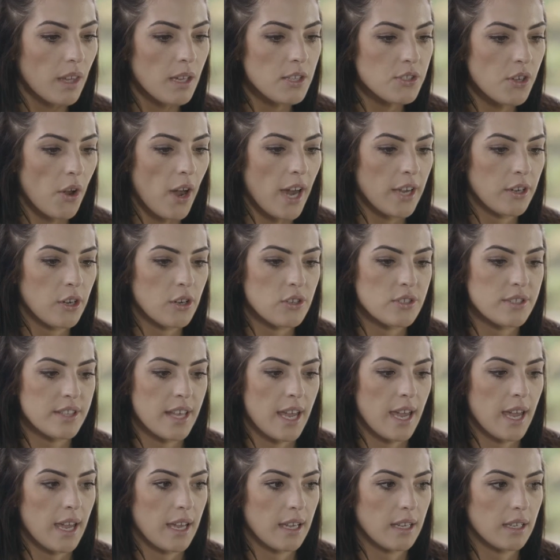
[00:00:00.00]
So I used
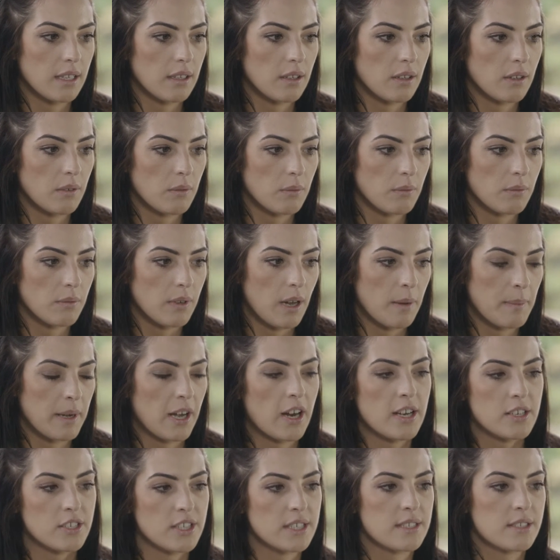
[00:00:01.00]
that. I
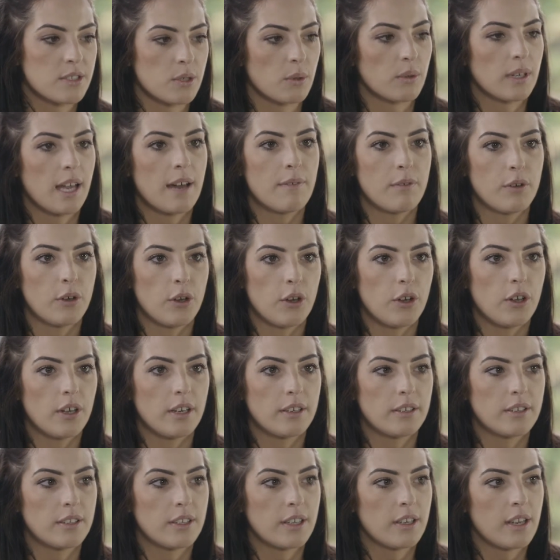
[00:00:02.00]
mean, I did still love her
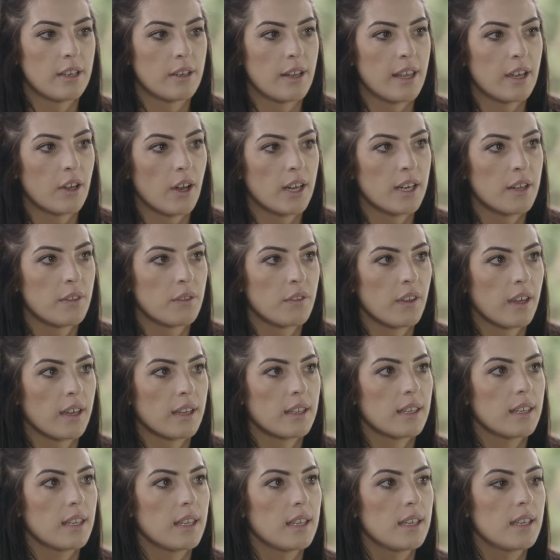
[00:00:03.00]
and that kind of
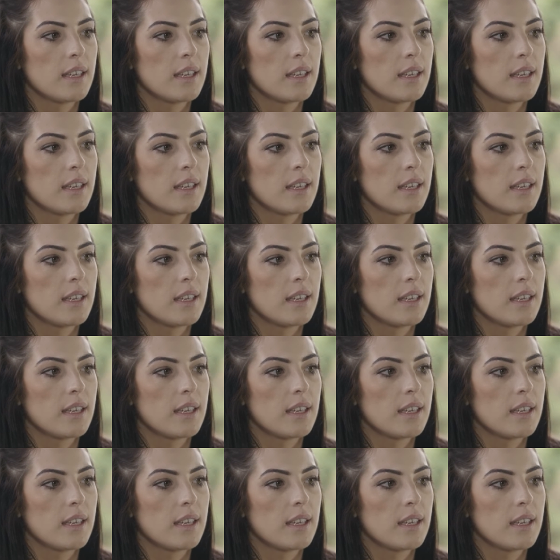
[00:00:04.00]
thing,